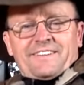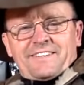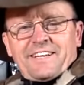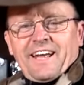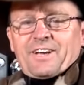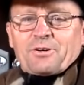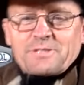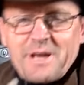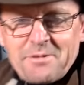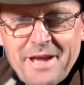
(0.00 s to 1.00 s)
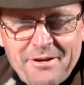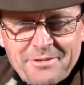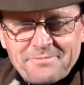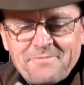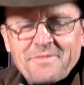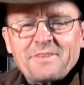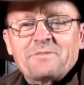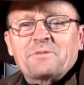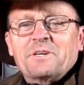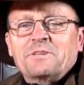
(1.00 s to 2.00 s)
G'day, guys. How we going?
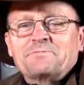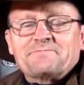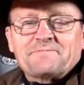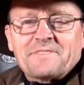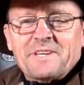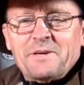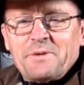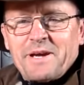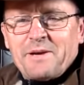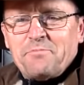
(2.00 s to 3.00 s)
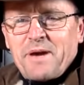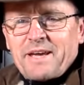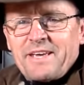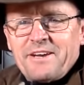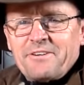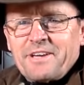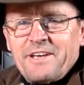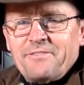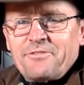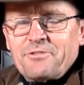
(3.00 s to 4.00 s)
Well, here we are back here
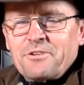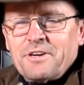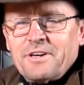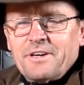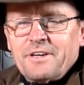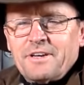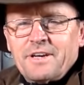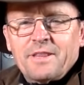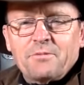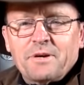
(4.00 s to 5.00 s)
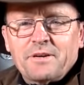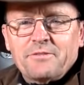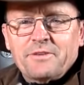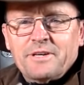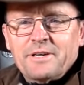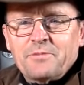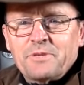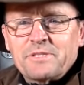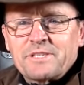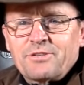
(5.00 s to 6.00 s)
again for uh, another one of uh,
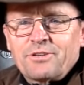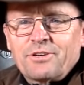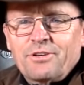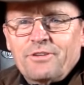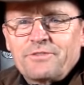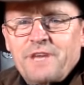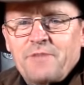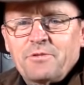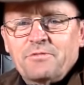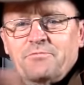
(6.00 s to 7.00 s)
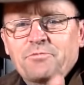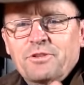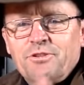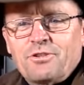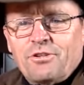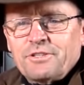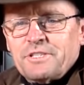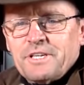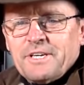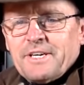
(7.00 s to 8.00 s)
Wednesday night live chat with with you guys.
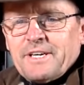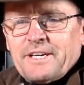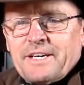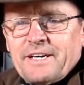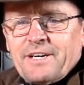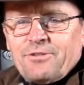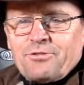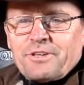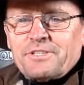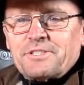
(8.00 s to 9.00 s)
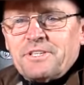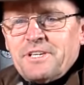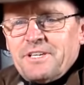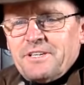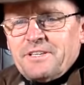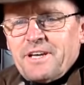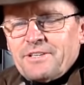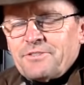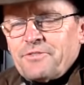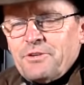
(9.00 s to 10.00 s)
Uh, already see now there's
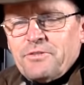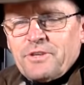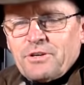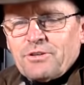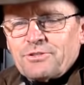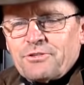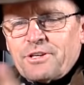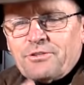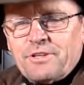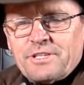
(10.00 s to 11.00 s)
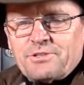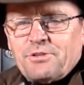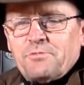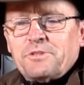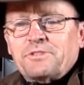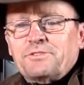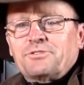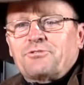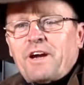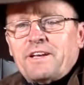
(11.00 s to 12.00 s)
a few of you guys already on here tonight, which is
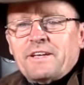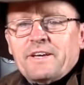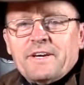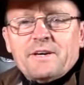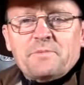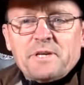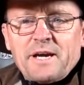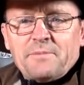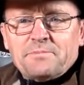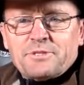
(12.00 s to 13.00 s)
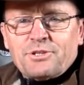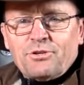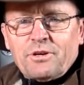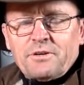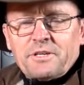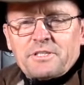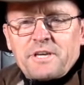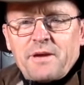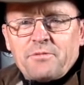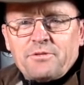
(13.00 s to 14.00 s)
great. But um, tonight I'm going to
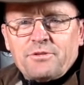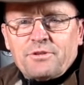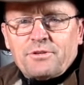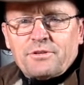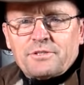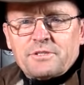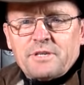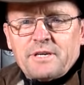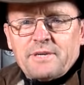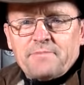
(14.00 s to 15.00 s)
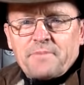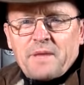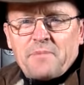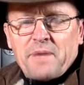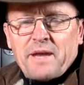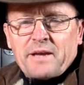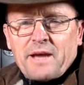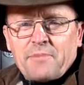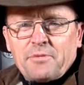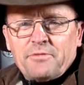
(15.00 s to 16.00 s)
chat with you guys um, about a
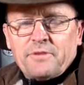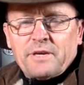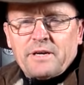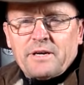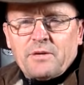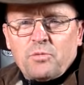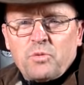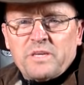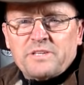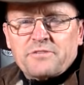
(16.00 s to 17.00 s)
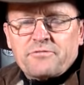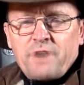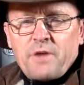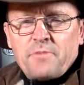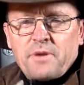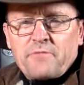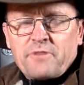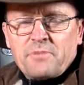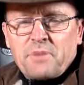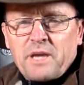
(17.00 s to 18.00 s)
couple of uh, winch rope
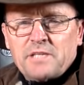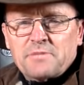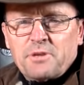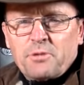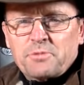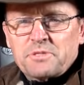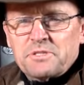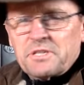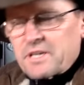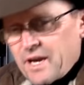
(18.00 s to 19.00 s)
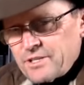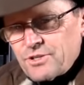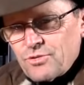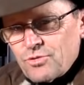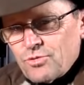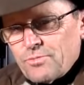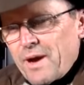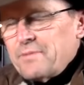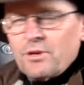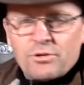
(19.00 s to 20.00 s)
replacement options in case you're
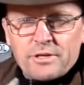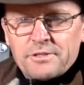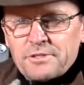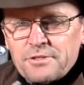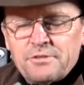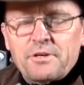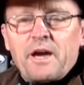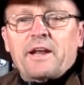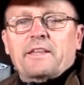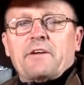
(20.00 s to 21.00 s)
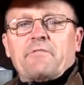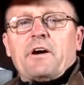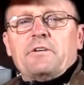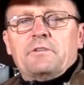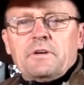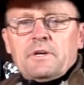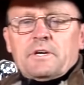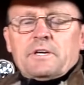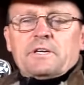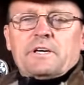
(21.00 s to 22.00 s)
maybe looking to go down that road.
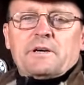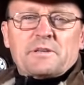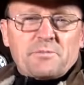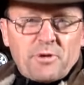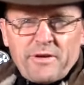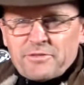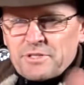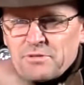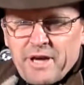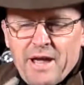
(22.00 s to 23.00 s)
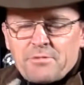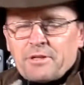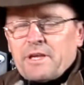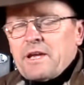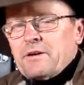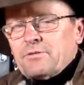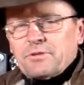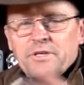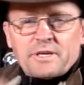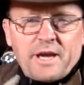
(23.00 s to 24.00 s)
Uh, you might have steel cable on there or
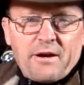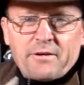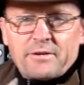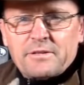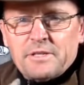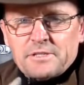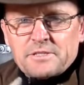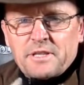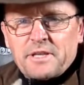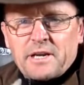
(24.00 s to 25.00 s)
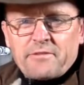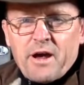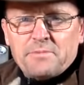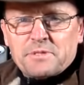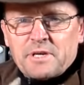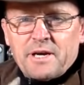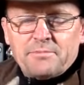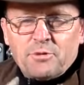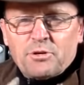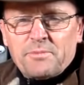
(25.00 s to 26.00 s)
your current synthetic ropes
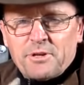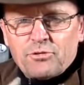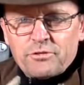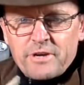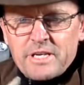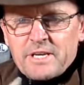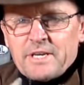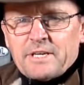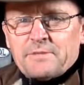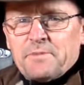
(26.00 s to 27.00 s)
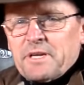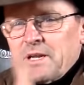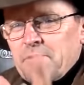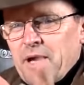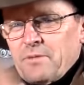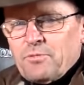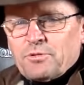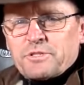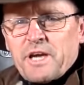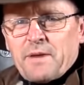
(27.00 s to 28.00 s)
um, looking a bit ordinary. But anyway,
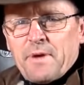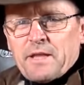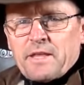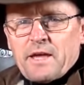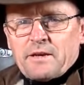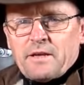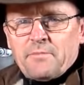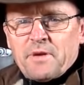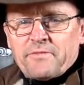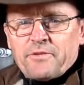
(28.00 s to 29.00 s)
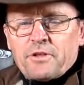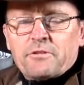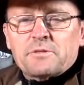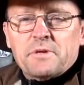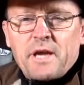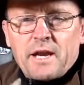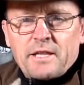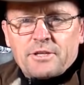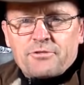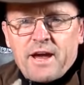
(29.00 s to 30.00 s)
we'll chat about that a bit further as we go down
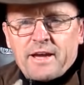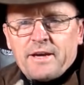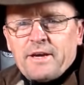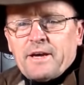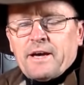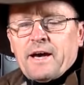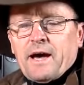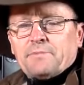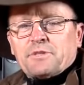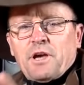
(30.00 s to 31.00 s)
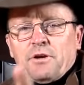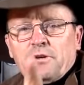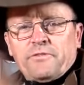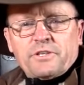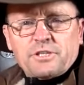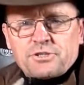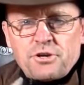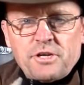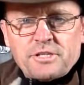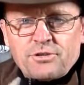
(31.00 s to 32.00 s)
the track. Um, so if you're just
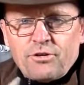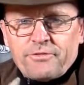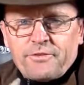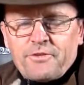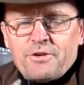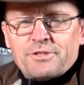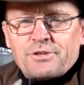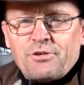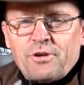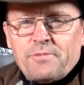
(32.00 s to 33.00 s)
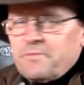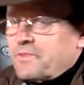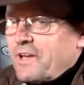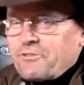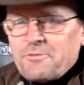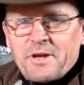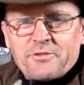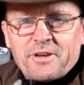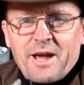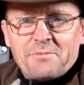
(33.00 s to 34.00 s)
tuning in tonight for the first time, thanks very much
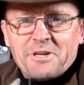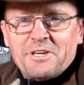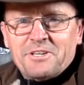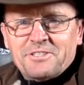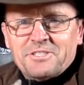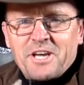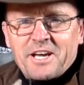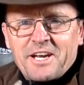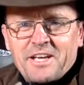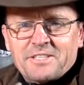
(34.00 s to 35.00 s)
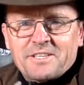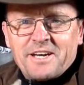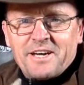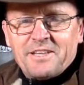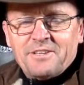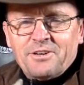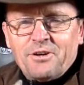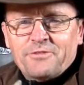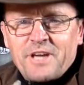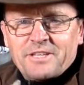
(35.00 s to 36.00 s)
for coming in and checking out uh, the
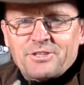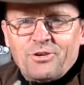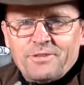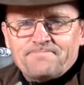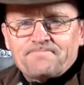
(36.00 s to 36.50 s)
live chat tonight.